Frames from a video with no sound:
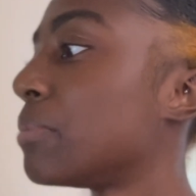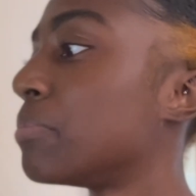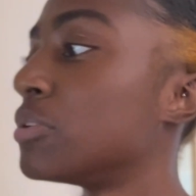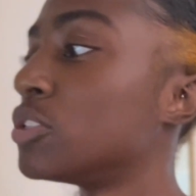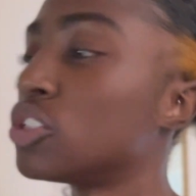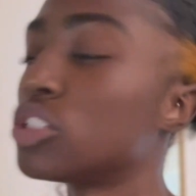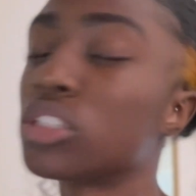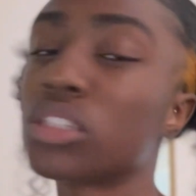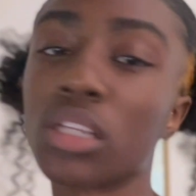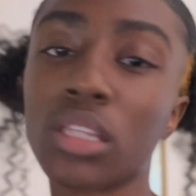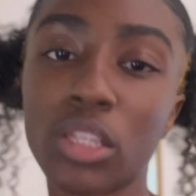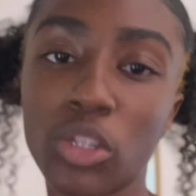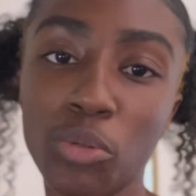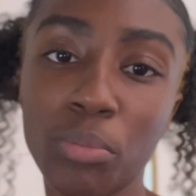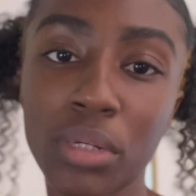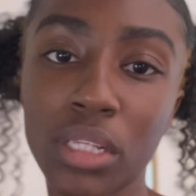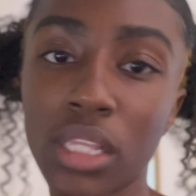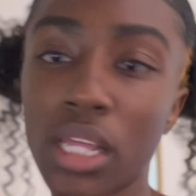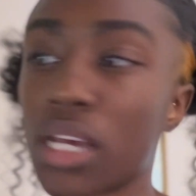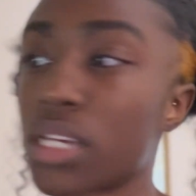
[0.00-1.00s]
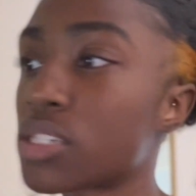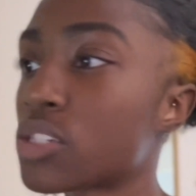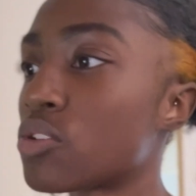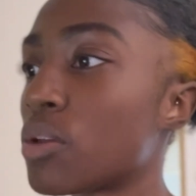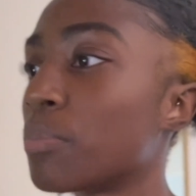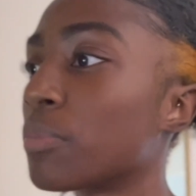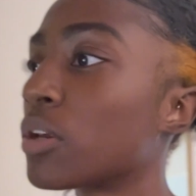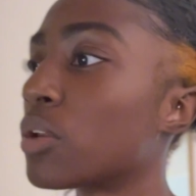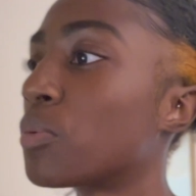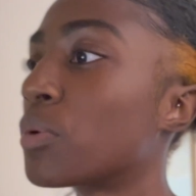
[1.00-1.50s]
but just a little bit less. So I'm
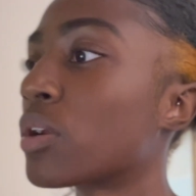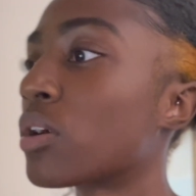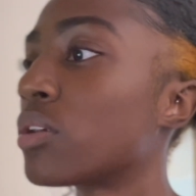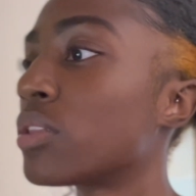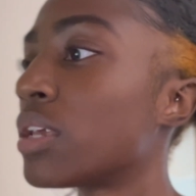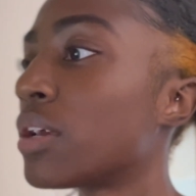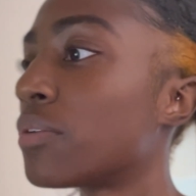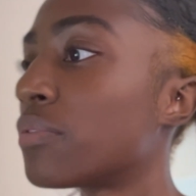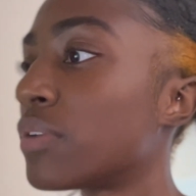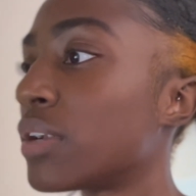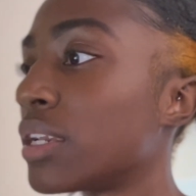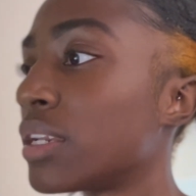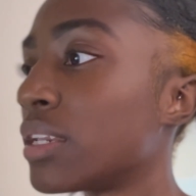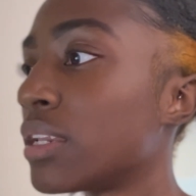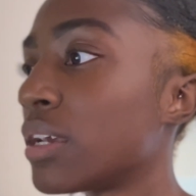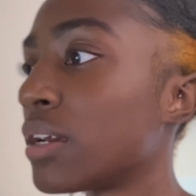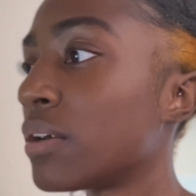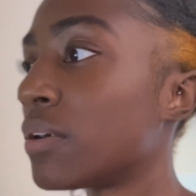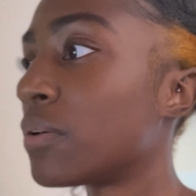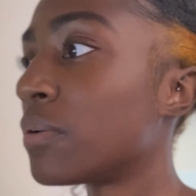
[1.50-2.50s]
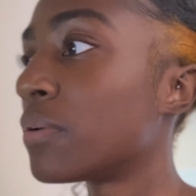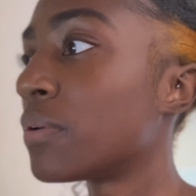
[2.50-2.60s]
gonna work on that right now.